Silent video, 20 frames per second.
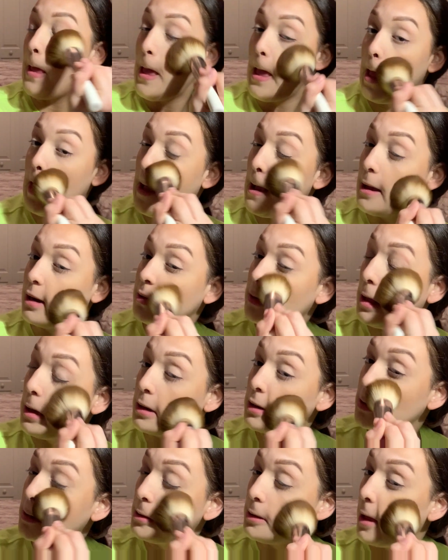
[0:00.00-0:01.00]
and not
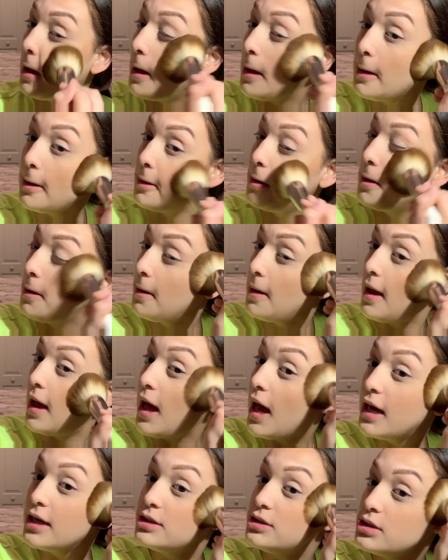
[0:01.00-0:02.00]
gonna lie,
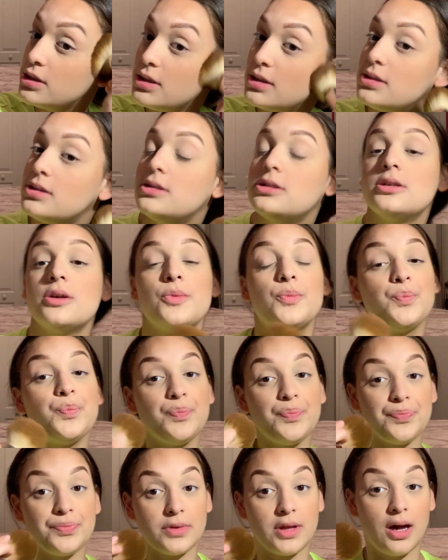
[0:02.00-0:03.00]
I just
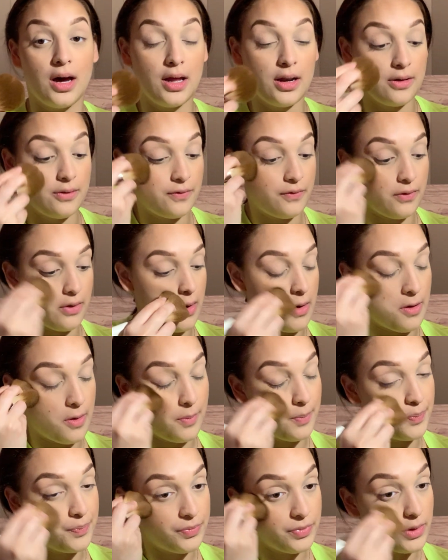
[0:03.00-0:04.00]
got it
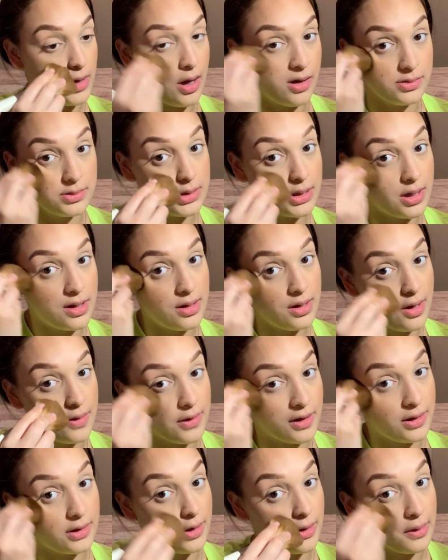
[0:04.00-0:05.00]
from Ulta on
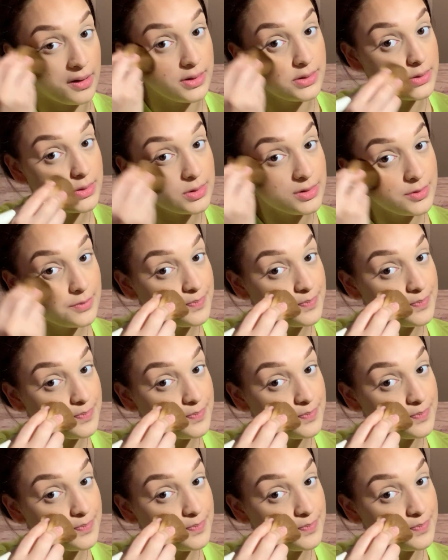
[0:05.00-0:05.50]
the clearance,